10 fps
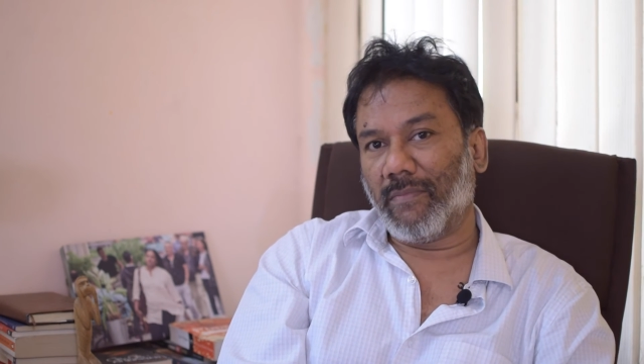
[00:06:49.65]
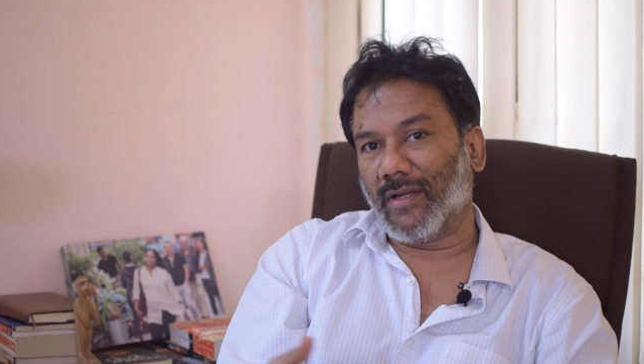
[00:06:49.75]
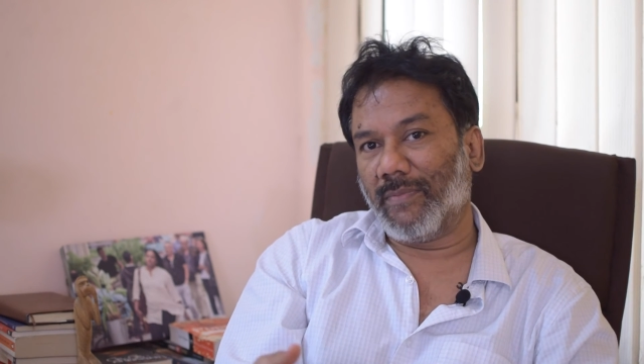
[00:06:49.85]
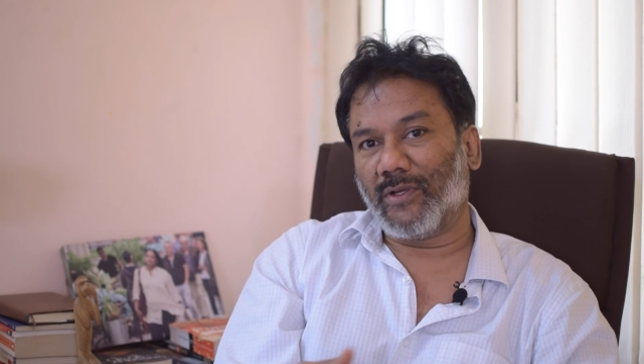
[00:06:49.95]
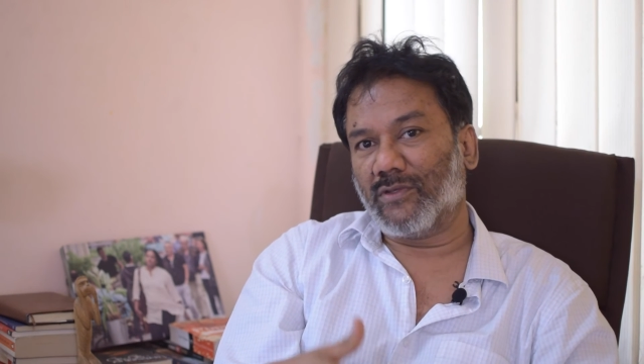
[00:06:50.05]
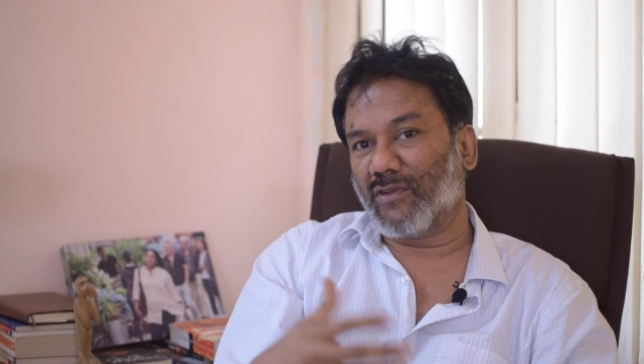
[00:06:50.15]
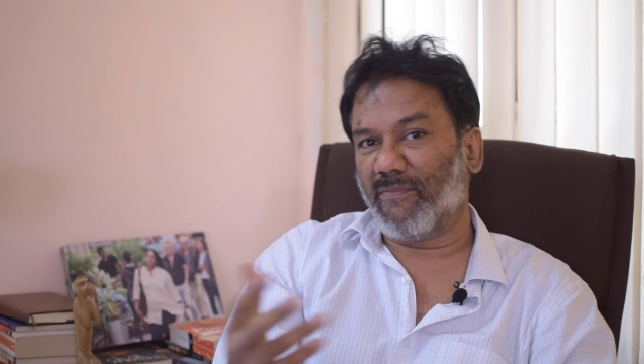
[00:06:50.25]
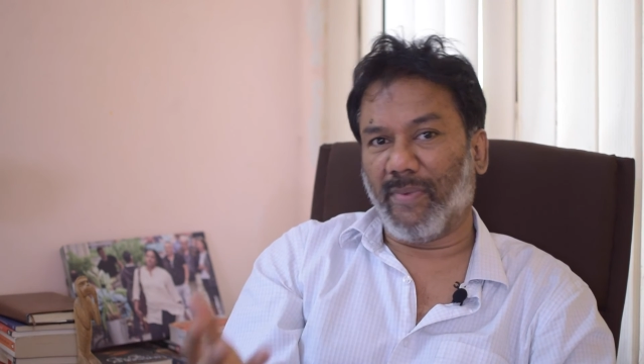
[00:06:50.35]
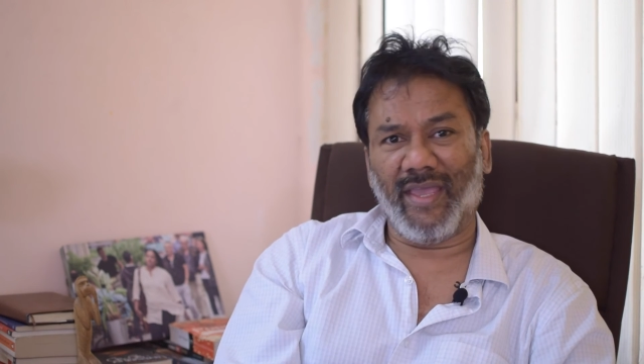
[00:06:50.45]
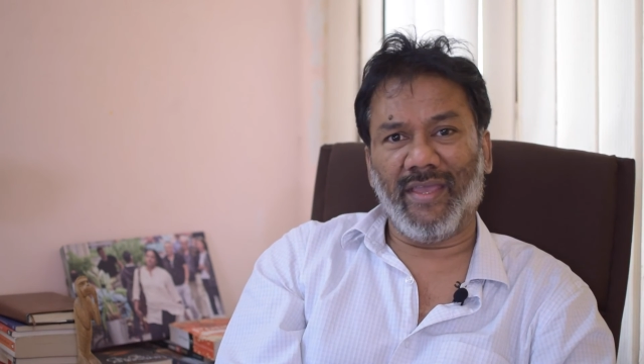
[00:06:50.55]
but because
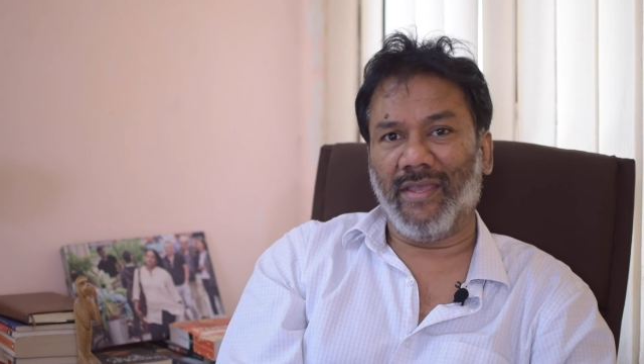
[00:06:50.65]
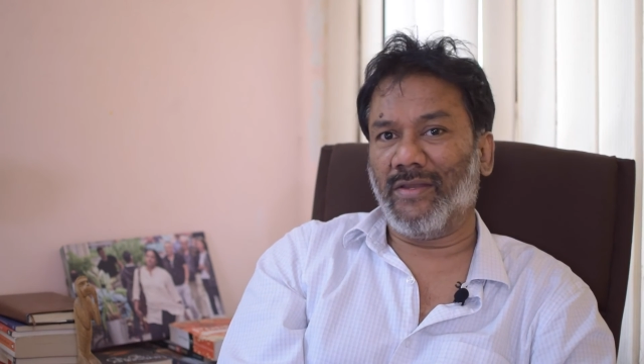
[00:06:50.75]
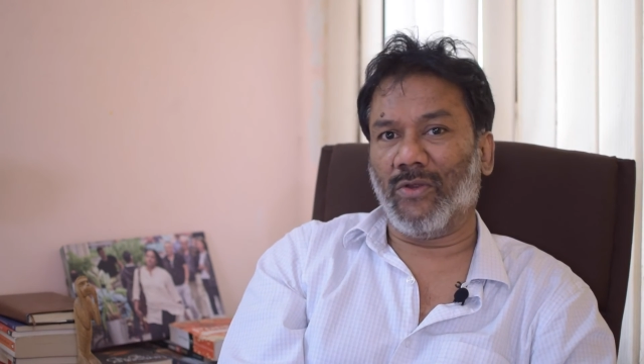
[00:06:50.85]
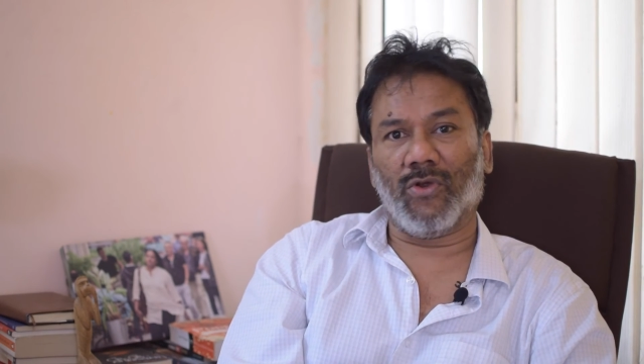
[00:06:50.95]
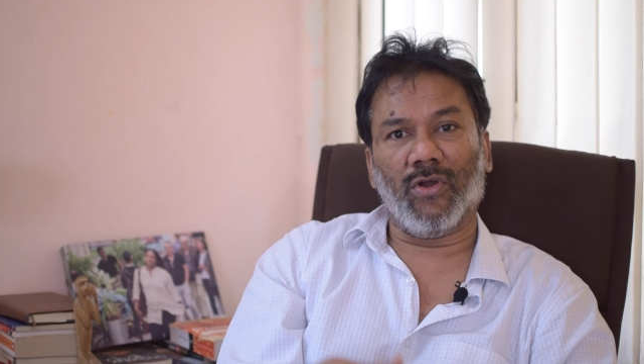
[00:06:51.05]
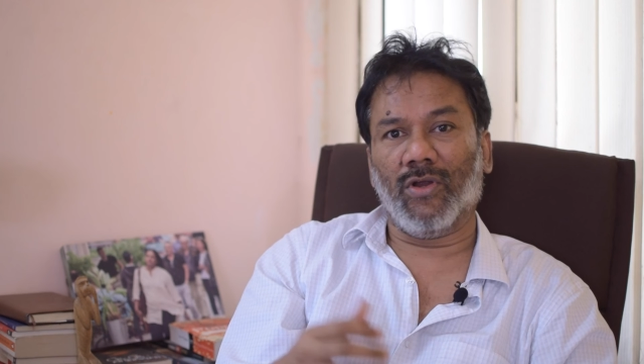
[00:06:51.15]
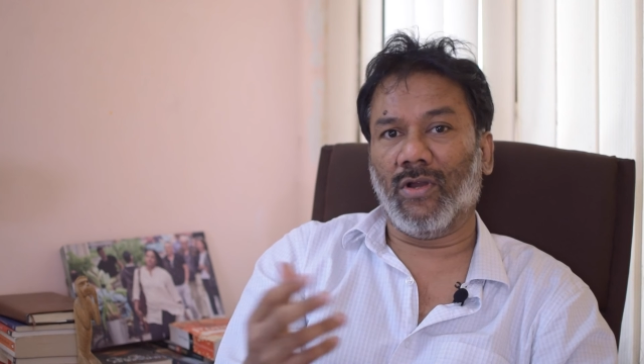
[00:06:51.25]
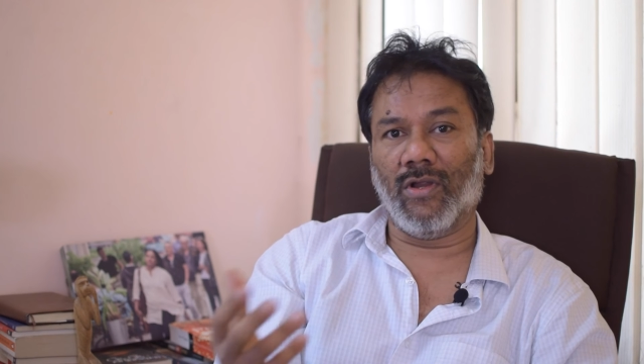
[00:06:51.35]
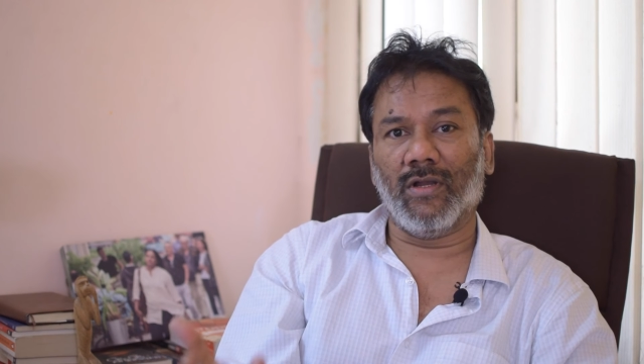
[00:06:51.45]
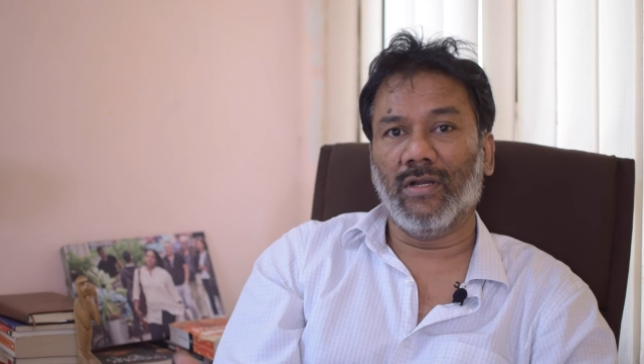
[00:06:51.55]
of pain
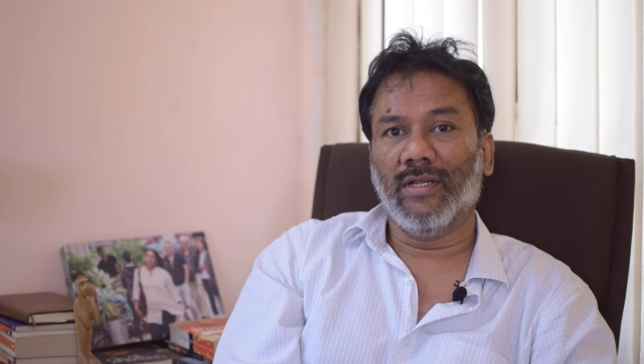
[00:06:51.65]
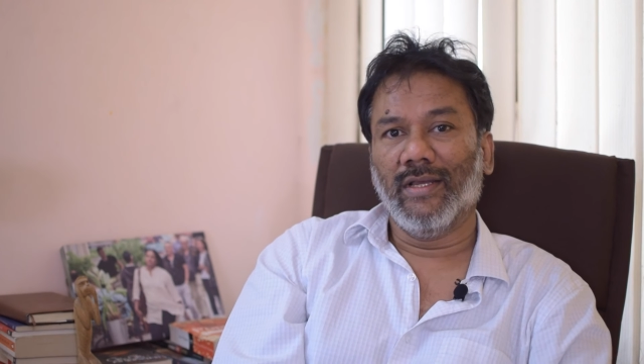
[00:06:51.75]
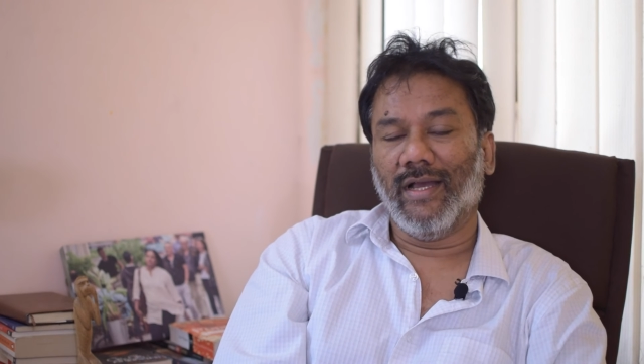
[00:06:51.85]
or